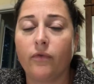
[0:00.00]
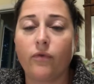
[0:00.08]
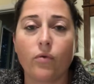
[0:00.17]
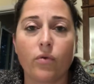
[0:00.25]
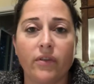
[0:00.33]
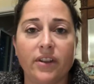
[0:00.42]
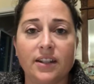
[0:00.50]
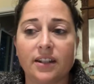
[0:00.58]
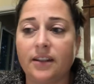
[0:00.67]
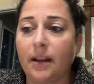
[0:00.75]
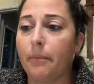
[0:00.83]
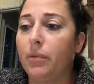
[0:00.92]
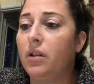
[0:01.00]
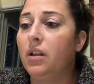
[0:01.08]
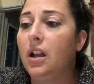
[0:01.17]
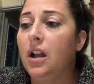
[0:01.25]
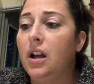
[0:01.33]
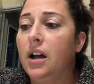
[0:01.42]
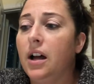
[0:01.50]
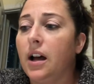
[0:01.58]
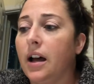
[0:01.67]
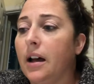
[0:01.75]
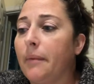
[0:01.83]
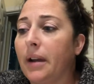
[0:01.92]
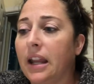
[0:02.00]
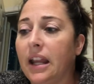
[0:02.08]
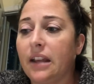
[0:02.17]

For this example, I can